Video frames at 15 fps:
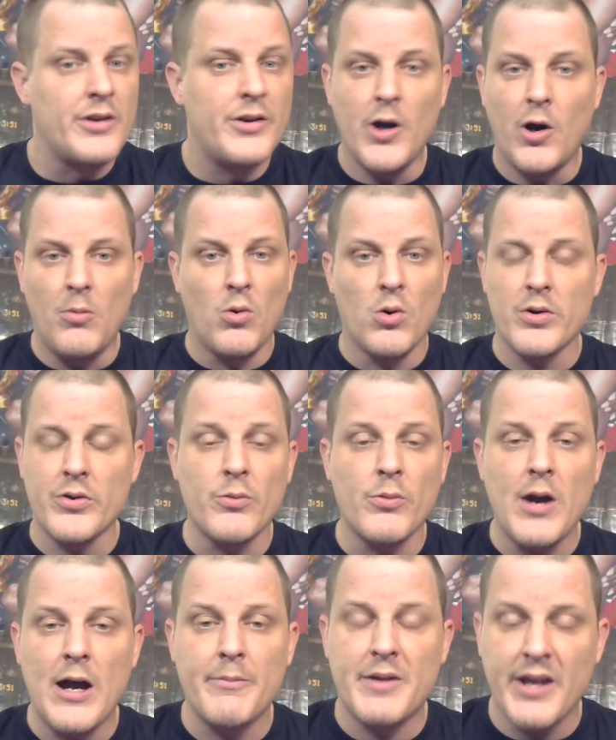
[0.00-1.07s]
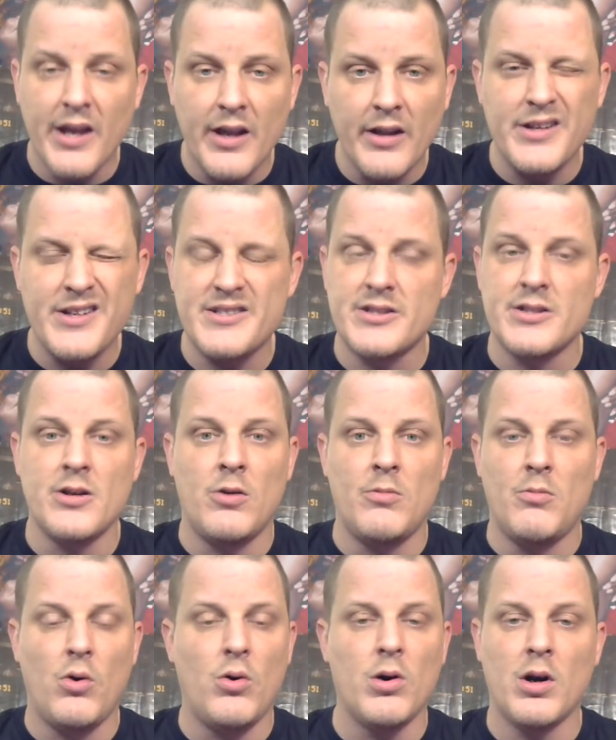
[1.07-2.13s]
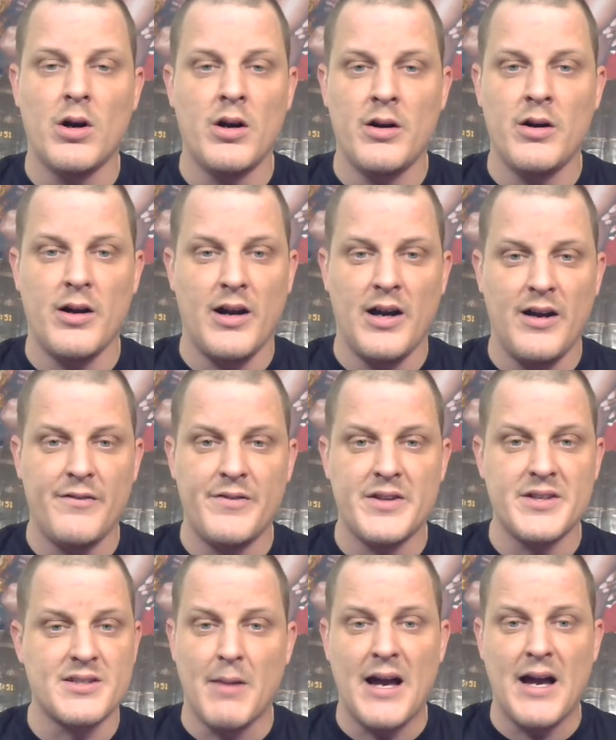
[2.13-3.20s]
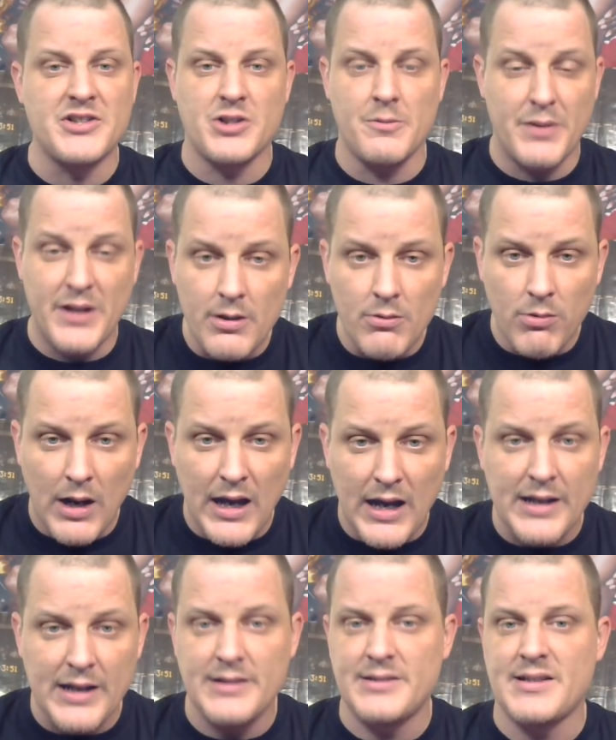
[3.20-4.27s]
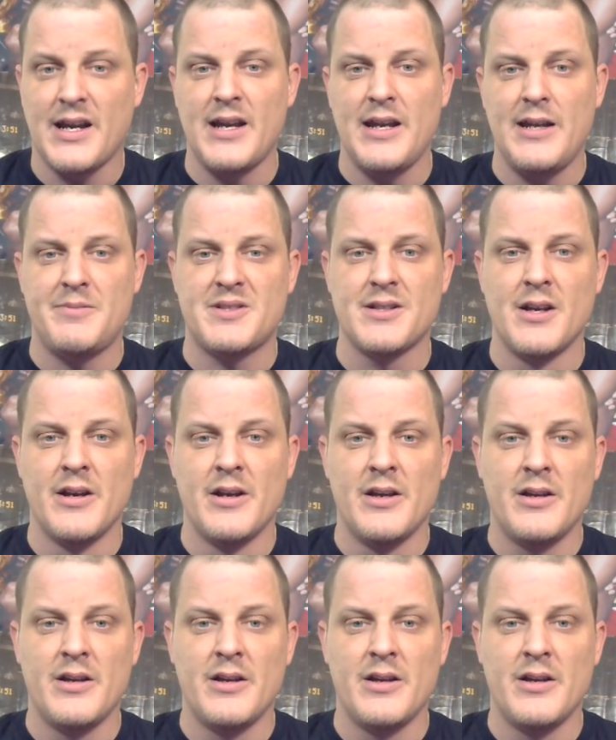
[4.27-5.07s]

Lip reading: No more of the Rob Kellys, no more of the Samaje Perine types,